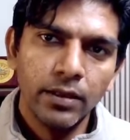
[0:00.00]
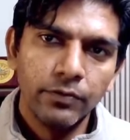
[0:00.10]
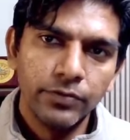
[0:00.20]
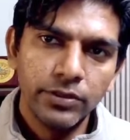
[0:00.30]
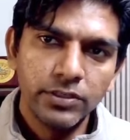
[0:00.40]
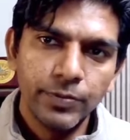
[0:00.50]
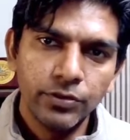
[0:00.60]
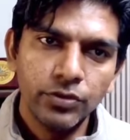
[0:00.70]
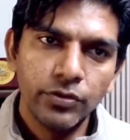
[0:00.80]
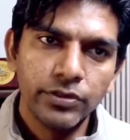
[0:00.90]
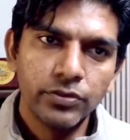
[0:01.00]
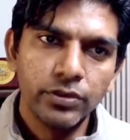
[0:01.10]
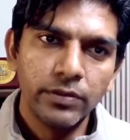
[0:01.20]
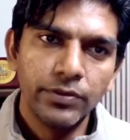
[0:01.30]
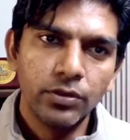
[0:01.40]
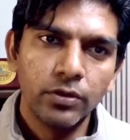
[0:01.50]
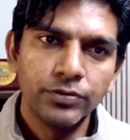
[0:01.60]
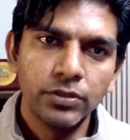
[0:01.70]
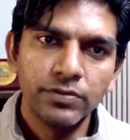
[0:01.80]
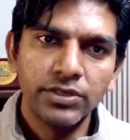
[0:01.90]
with respect to the horizontal. The
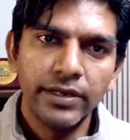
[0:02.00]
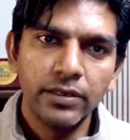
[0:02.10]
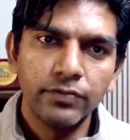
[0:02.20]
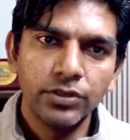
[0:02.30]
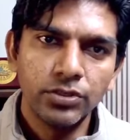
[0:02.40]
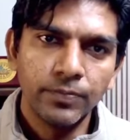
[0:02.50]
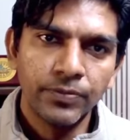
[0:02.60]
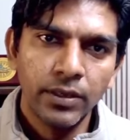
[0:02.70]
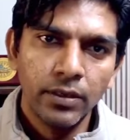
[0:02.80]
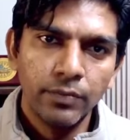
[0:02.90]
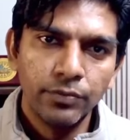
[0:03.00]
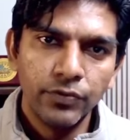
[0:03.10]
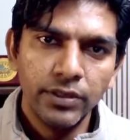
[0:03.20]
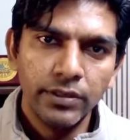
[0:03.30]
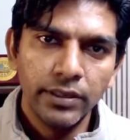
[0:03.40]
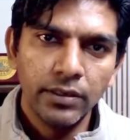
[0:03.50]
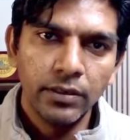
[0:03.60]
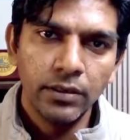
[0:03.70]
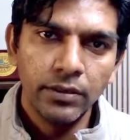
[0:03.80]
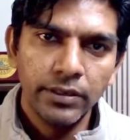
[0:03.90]
coefficient of static friction between
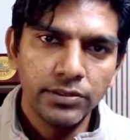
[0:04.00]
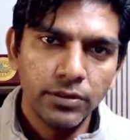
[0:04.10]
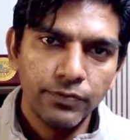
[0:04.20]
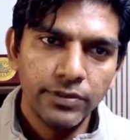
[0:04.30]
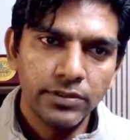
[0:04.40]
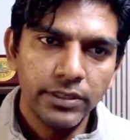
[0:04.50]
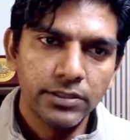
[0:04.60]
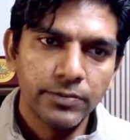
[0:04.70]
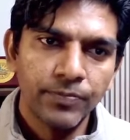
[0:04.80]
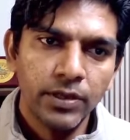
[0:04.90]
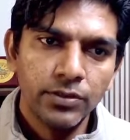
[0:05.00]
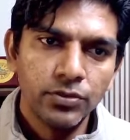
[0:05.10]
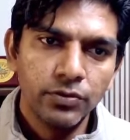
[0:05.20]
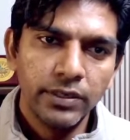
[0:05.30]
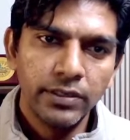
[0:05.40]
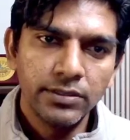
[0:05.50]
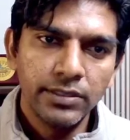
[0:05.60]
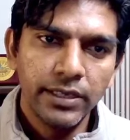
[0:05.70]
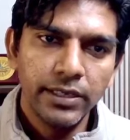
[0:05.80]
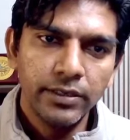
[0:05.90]
their surface is, so it is
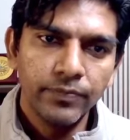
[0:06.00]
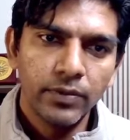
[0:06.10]
saying